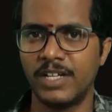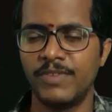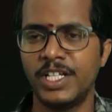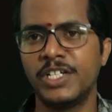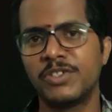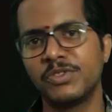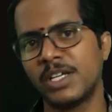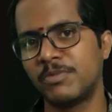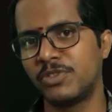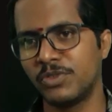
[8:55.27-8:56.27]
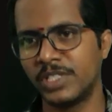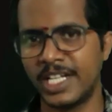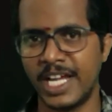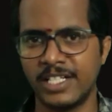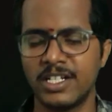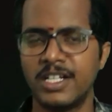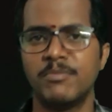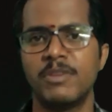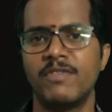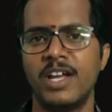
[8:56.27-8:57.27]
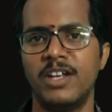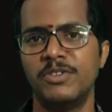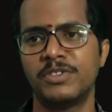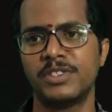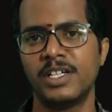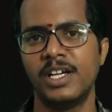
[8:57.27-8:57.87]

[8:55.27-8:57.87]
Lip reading: we need to substitute the natural number values,